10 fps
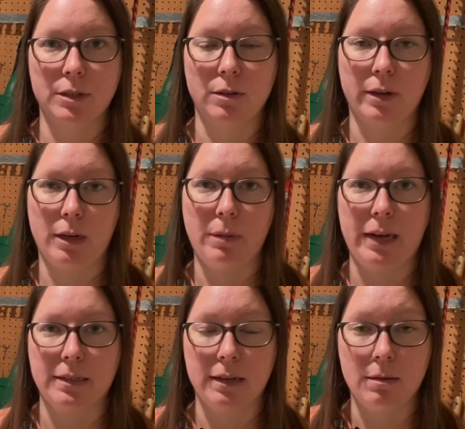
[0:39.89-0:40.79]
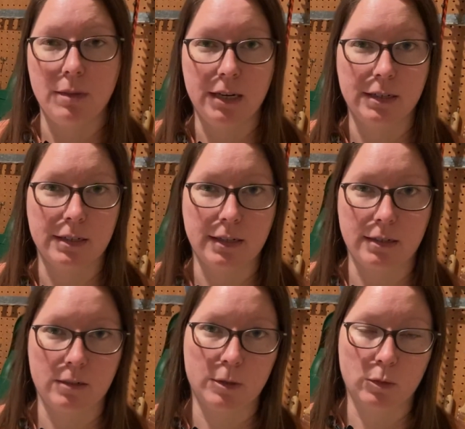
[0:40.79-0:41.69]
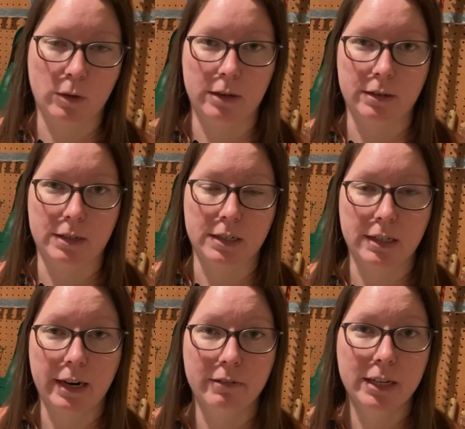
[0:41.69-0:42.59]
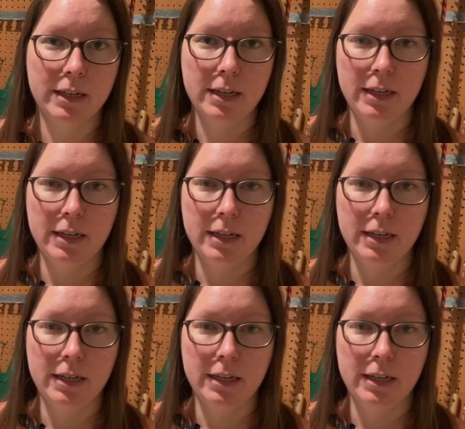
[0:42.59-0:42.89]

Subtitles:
So the capacity means that's how much water is inside of it.